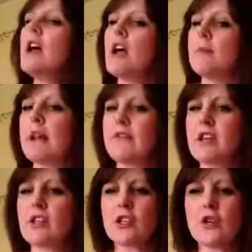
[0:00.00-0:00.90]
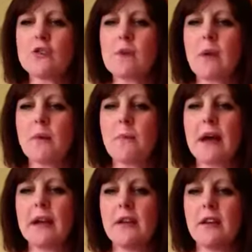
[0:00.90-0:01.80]
You'll have to excuse me, I'm in
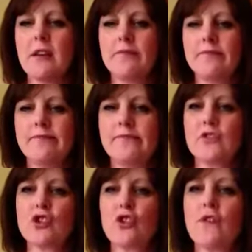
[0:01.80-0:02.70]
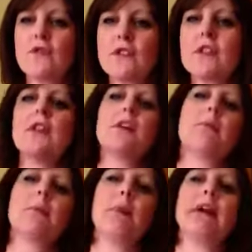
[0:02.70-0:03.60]
my scruffs,
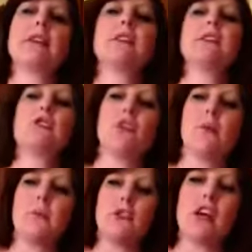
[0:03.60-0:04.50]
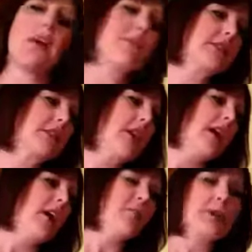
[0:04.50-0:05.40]
my baggy t-shirt and my pyjamas.
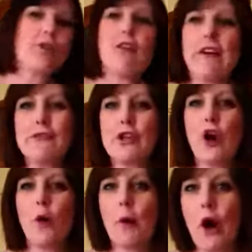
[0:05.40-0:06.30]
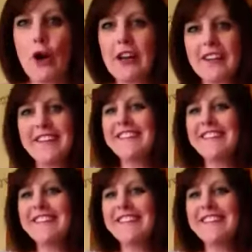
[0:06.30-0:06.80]
I've been crafting all morning,